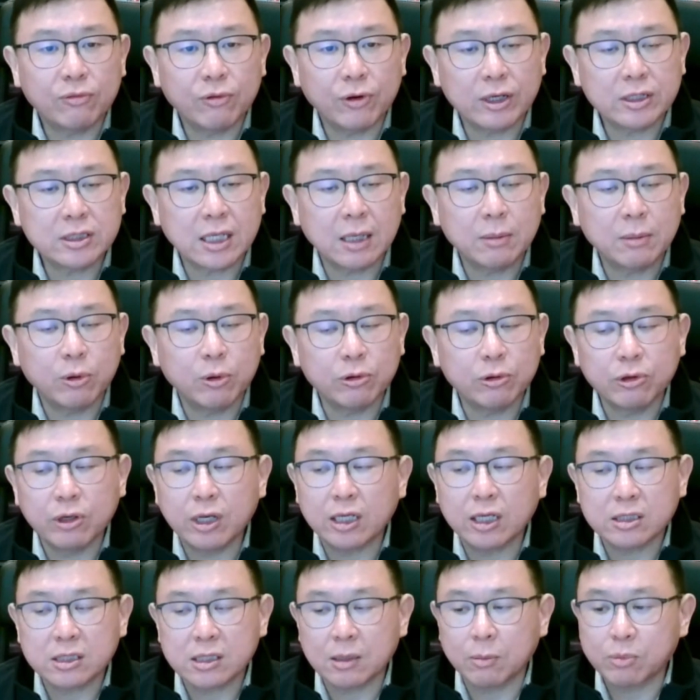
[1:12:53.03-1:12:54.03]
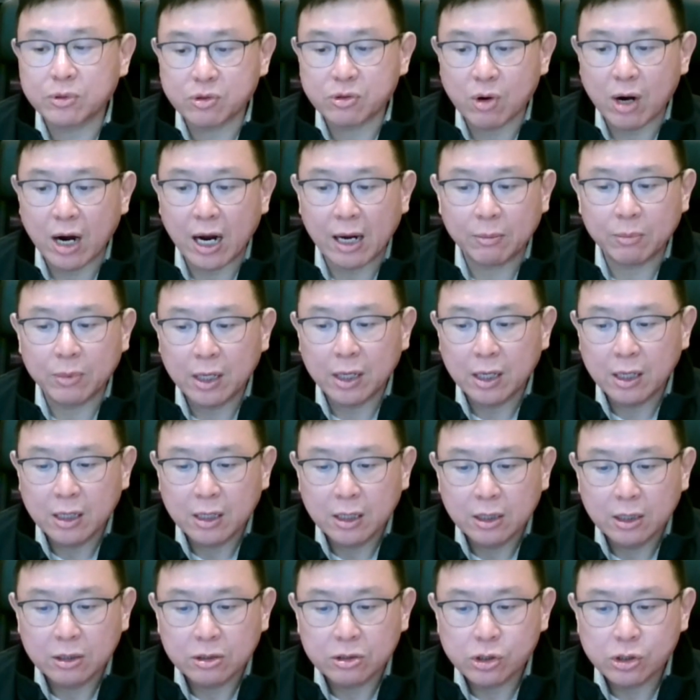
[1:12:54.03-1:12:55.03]
For example, you can subscribe
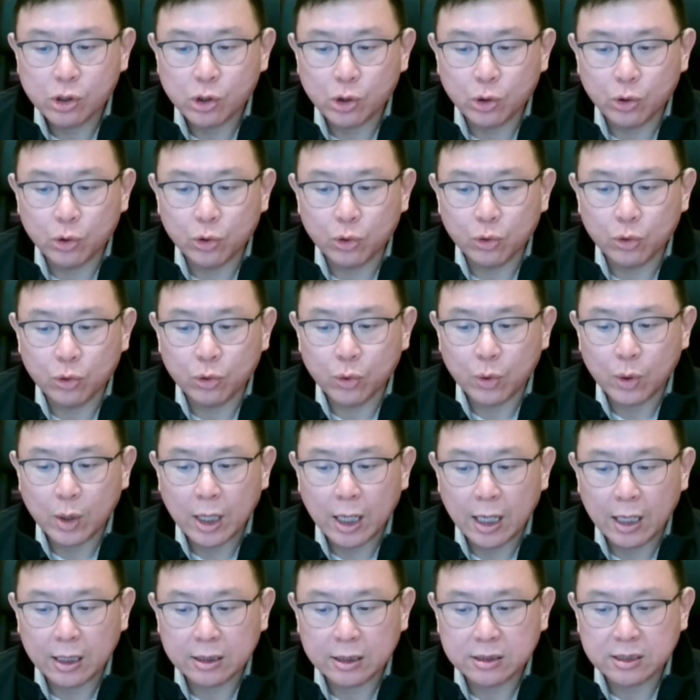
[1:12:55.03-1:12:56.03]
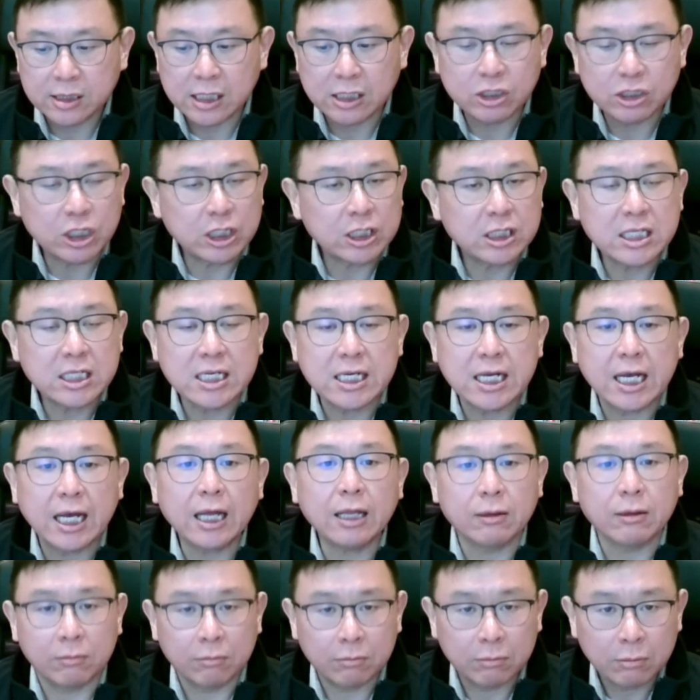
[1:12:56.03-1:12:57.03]
to
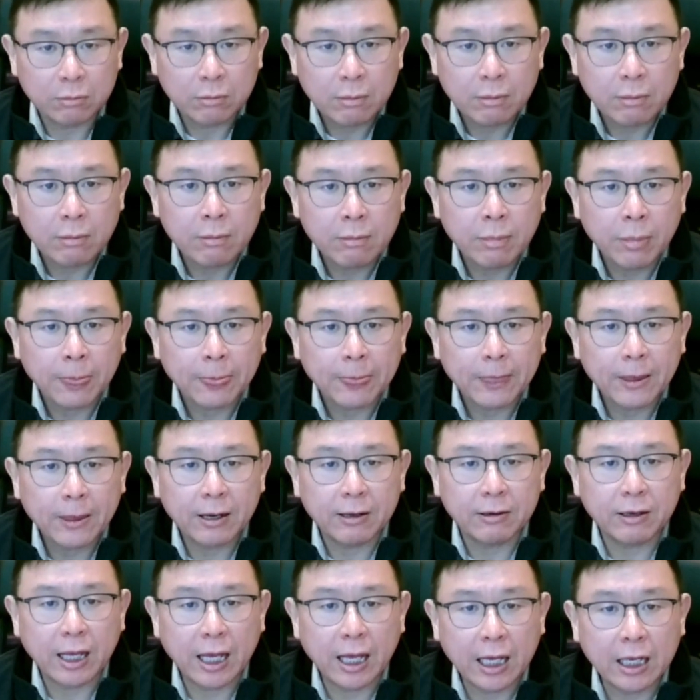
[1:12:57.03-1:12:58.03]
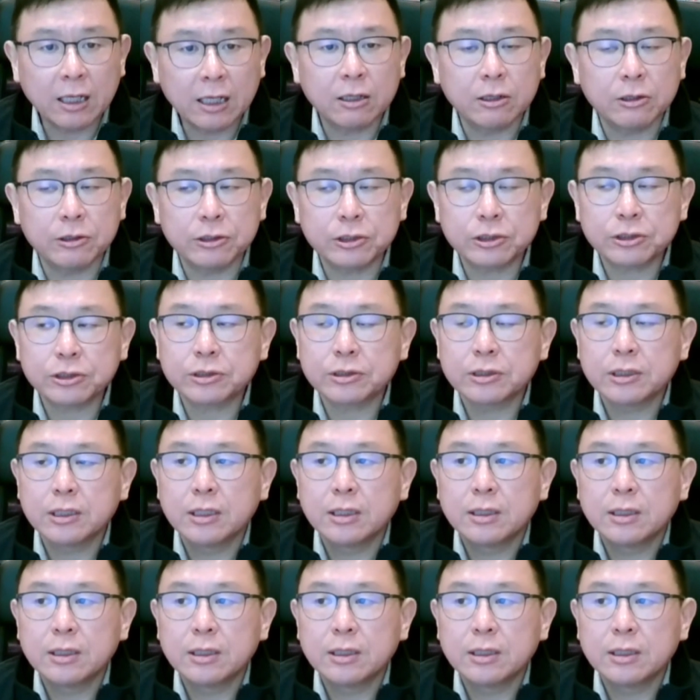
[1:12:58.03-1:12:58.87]
CGTN, an English